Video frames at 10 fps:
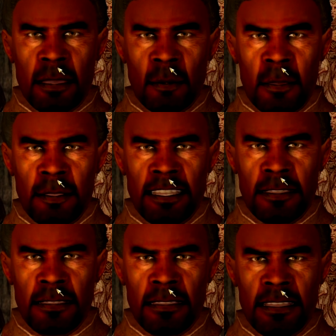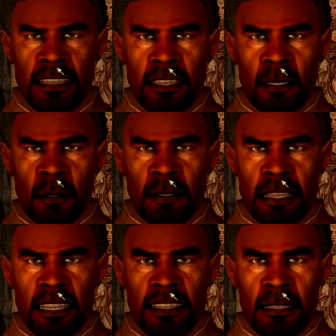one warrior. You
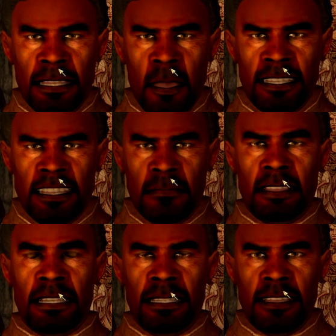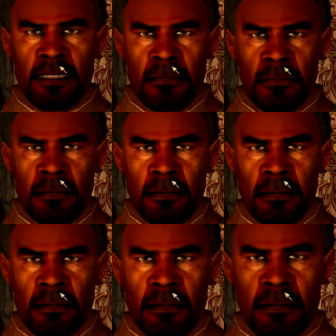really earned your keep this time.
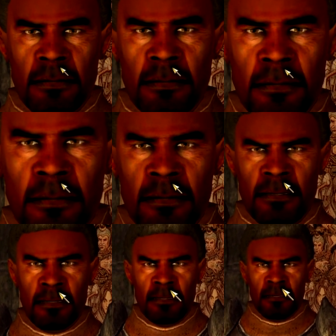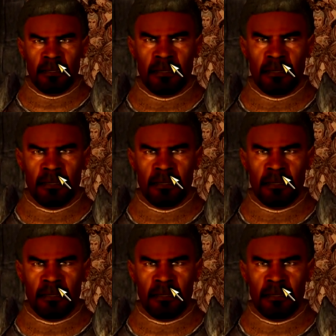Thank you. Appreciate it.